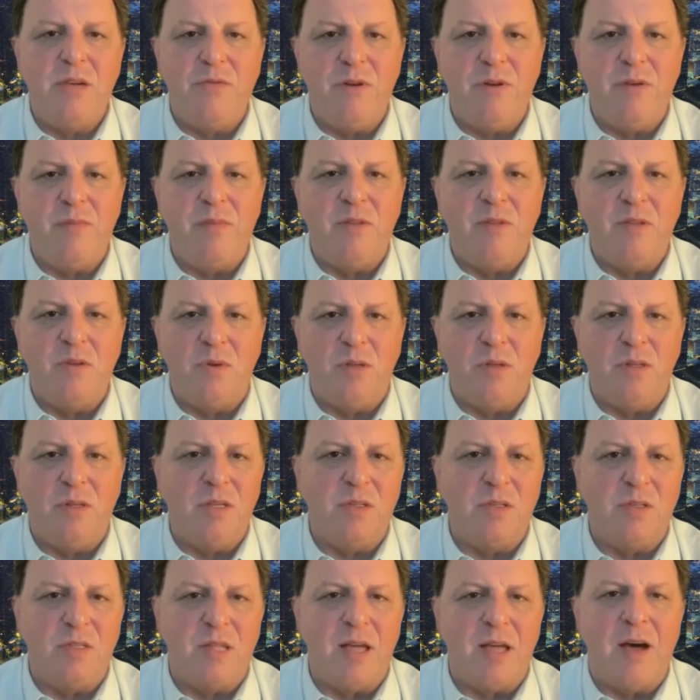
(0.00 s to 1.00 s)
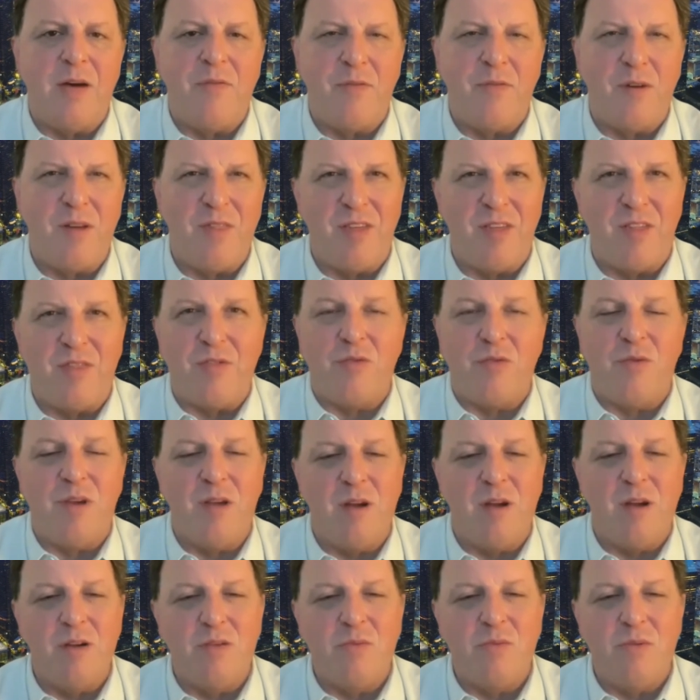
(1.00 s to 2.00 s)
We've been doing this now for, I think, 3
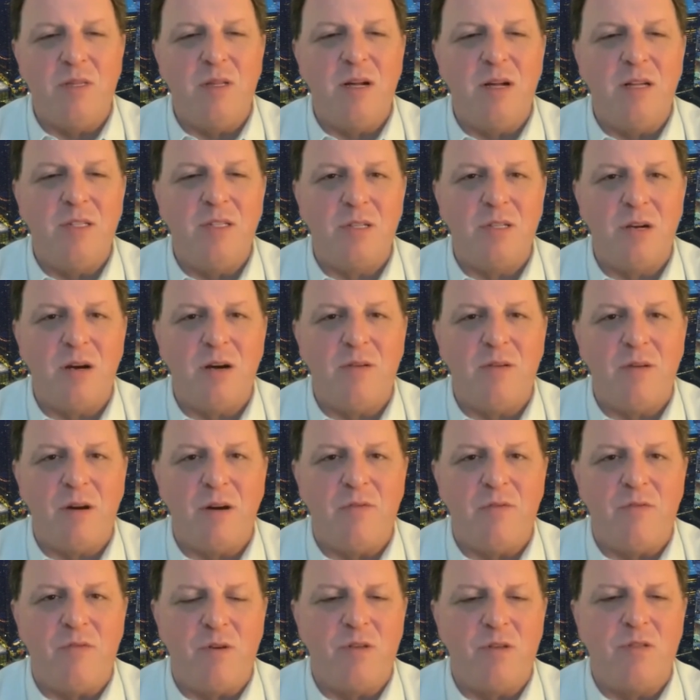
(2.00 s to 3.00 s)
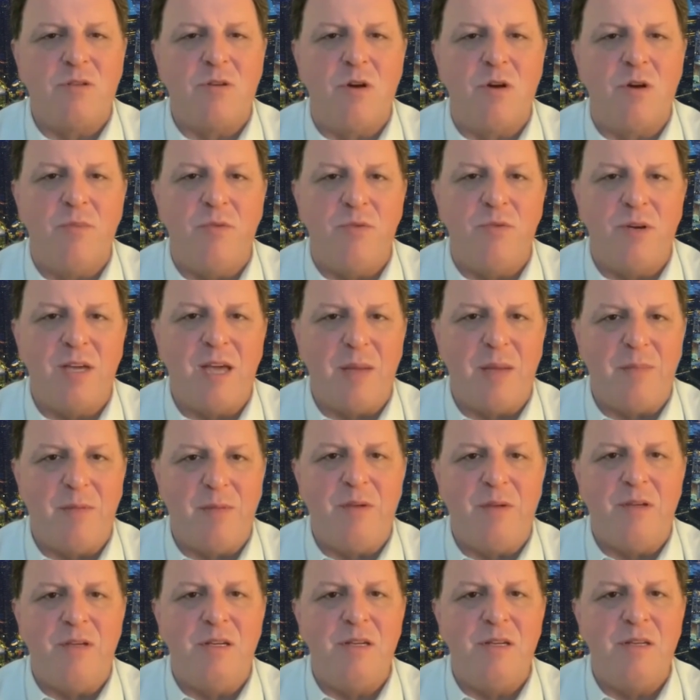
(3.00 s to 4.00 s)
years. We launched our first scope 3
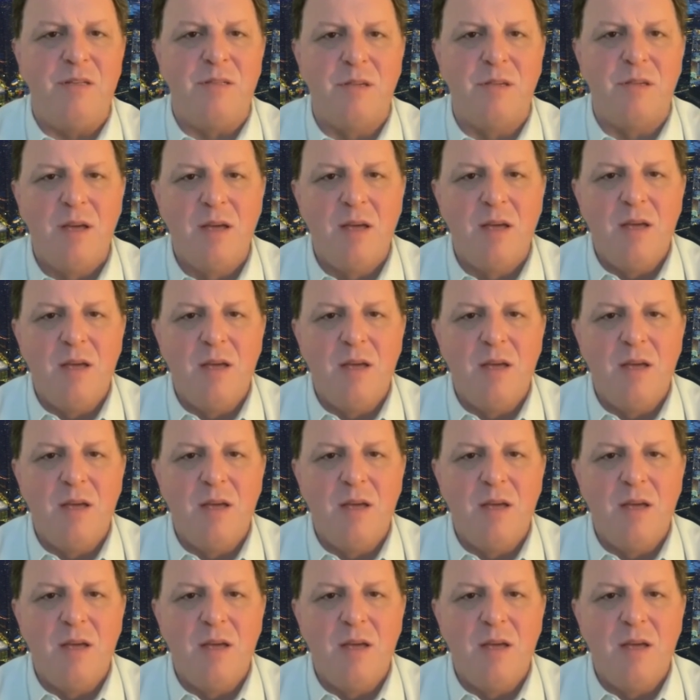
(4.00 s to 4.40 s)
capabilities.